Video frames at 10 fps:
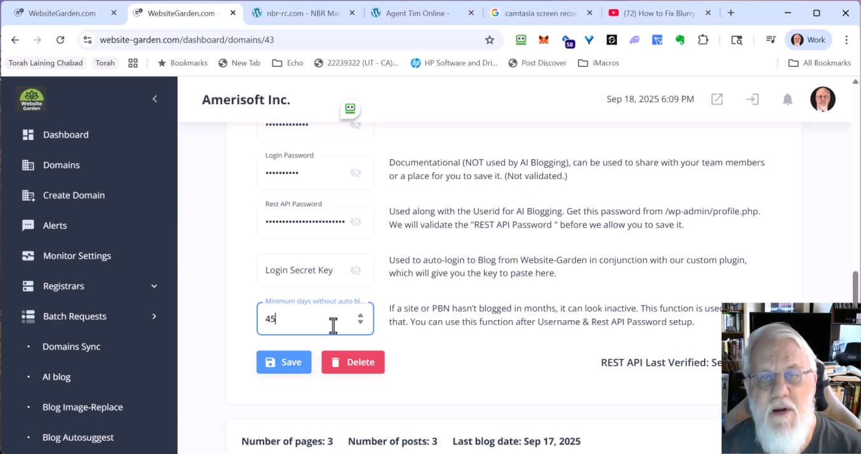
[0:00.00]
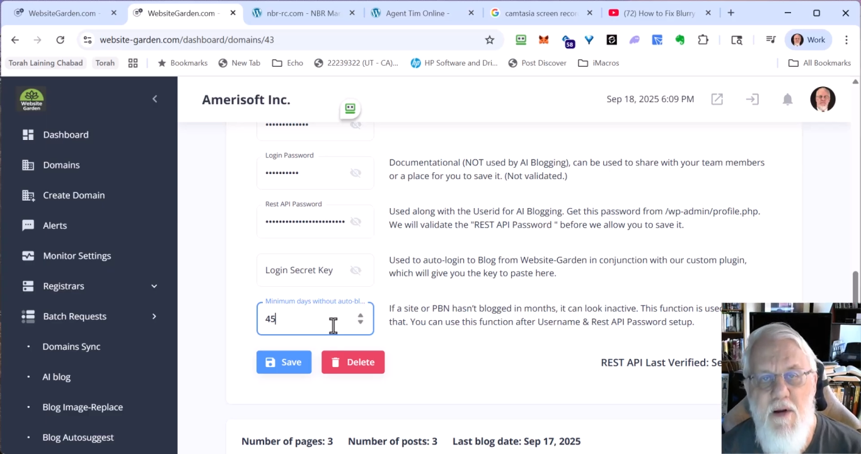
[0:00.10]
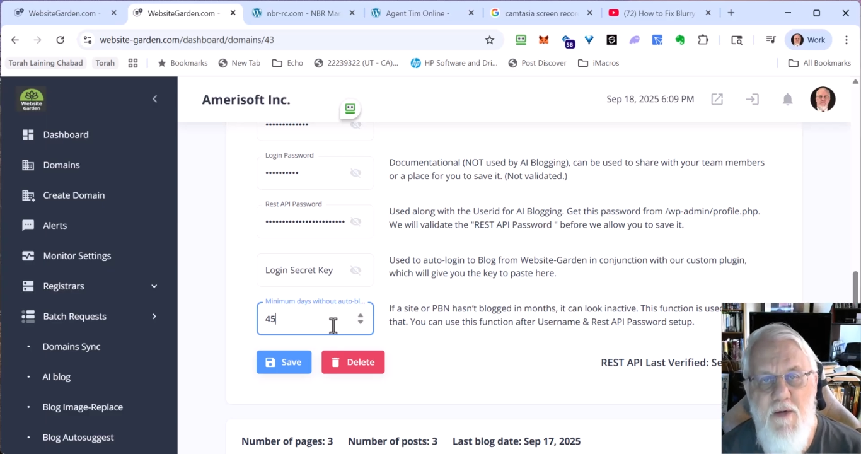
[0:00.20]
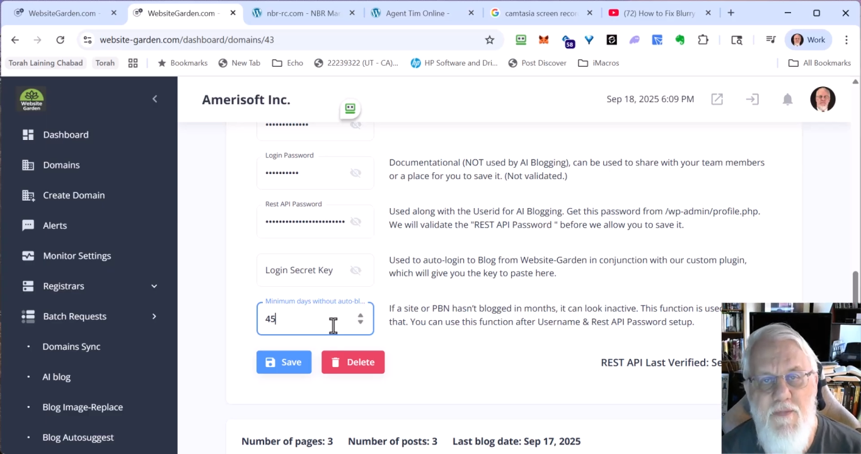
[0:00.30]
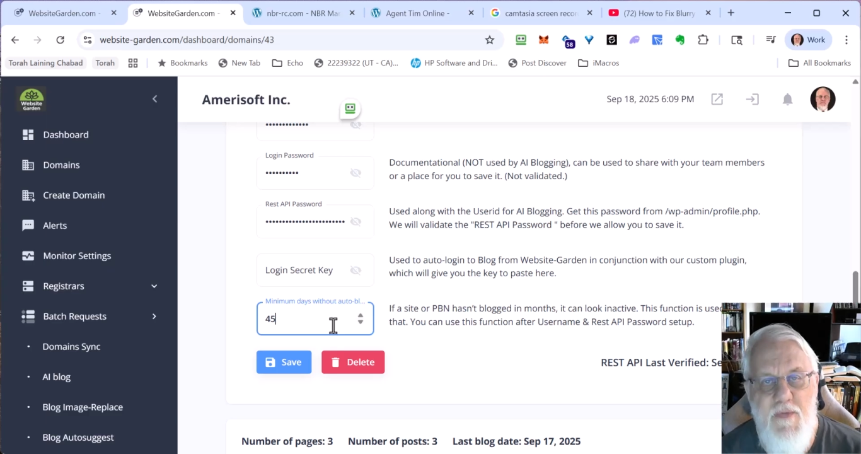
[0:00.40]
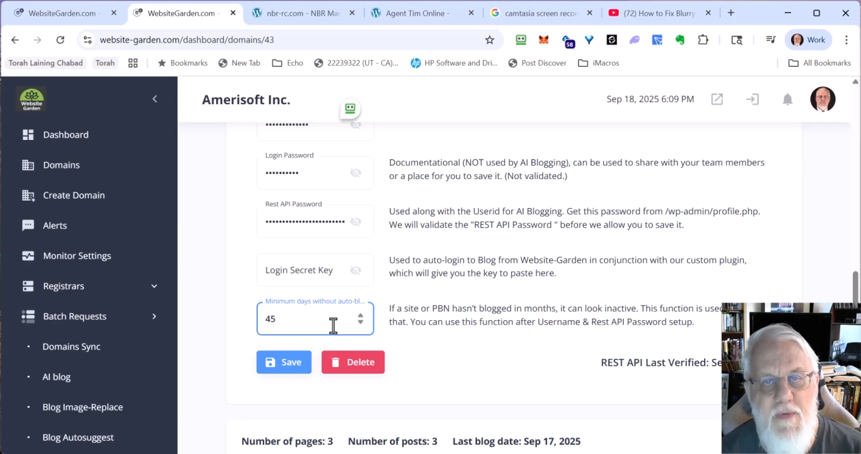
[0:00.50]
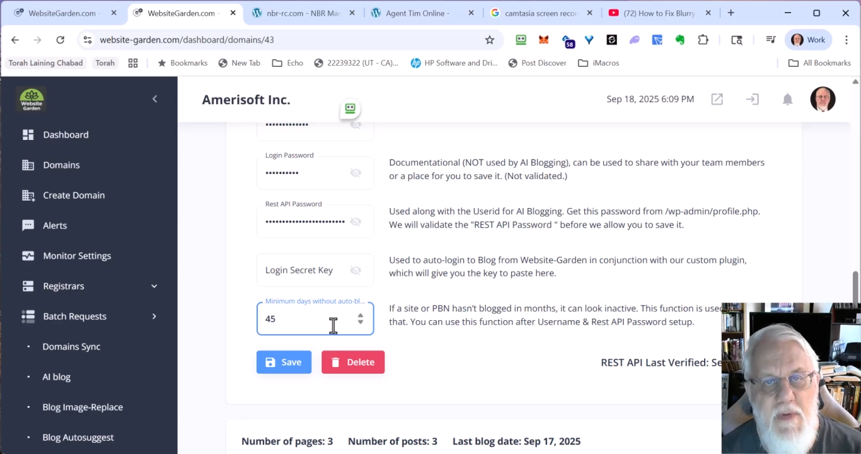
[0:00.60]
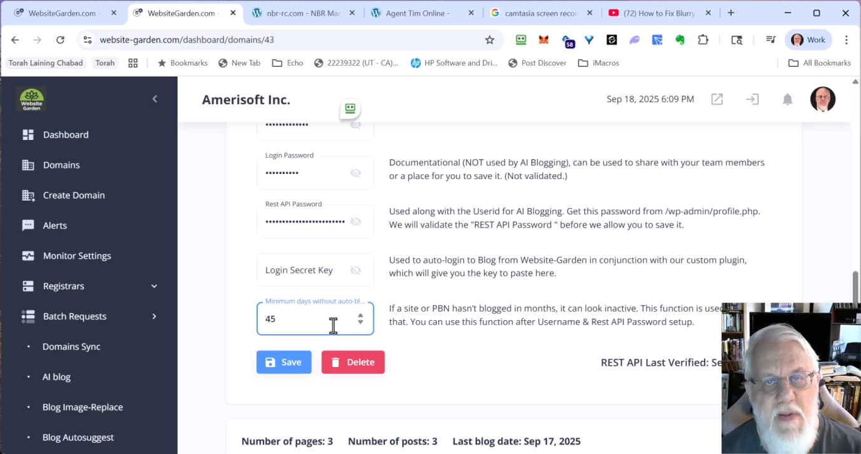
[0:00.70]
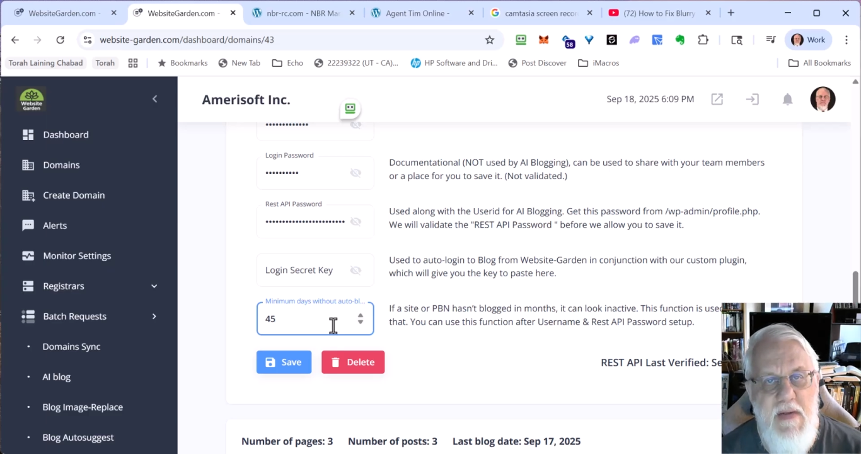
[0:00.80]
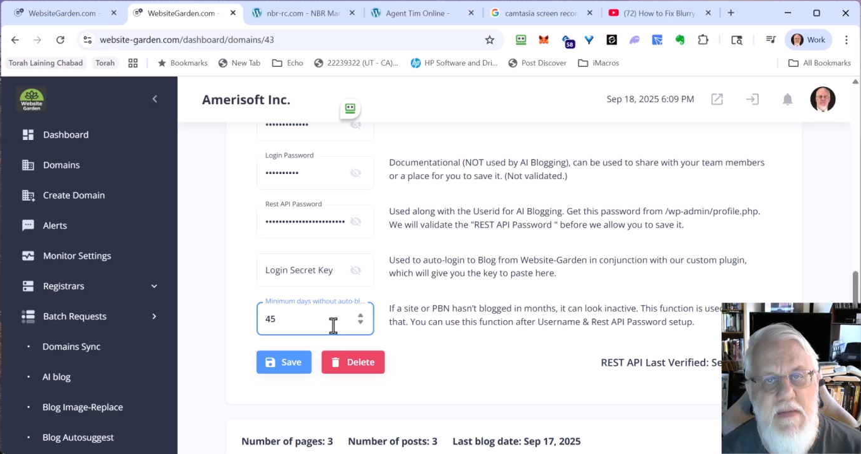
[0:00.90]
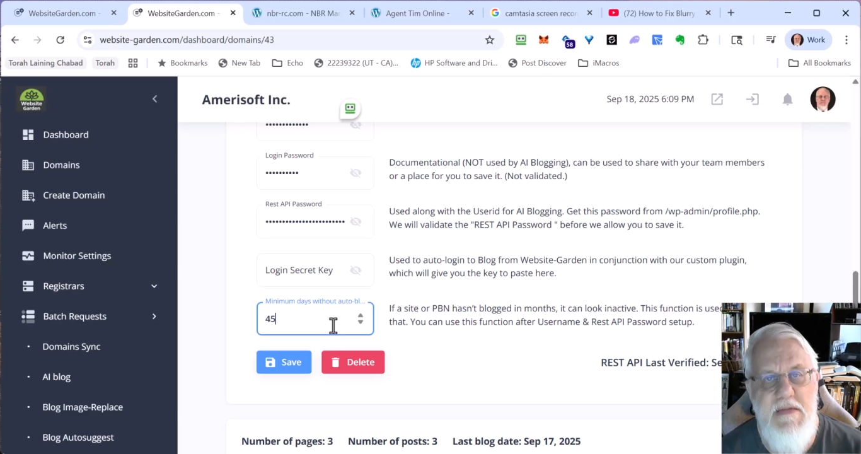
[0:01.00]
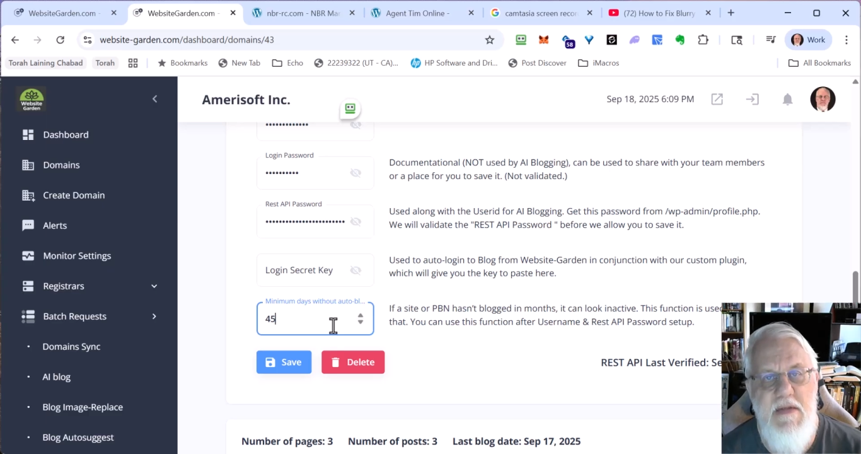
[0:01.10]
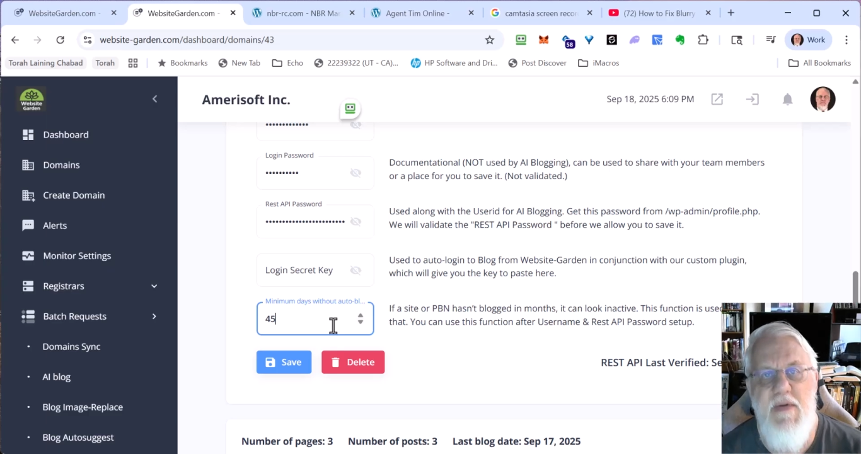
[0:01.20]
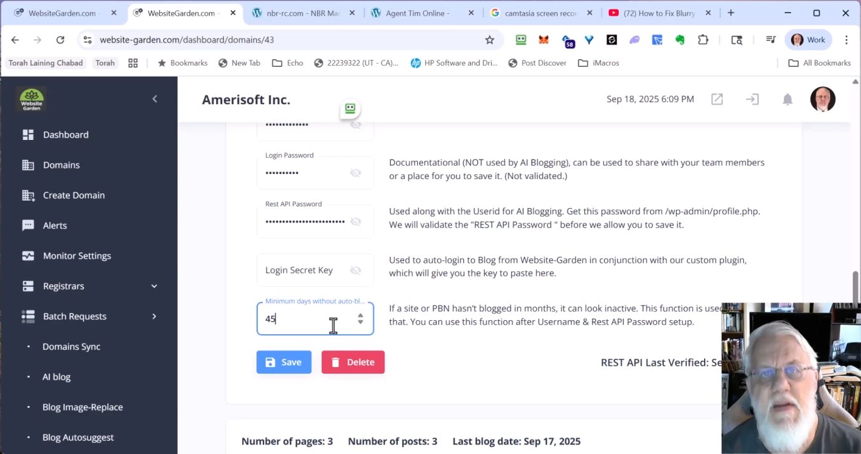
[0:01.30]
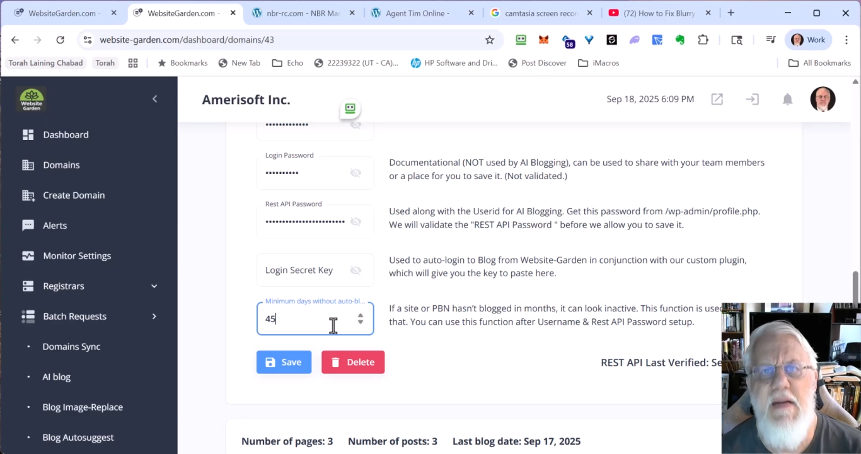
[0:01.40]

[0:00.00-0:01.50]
all for like 7,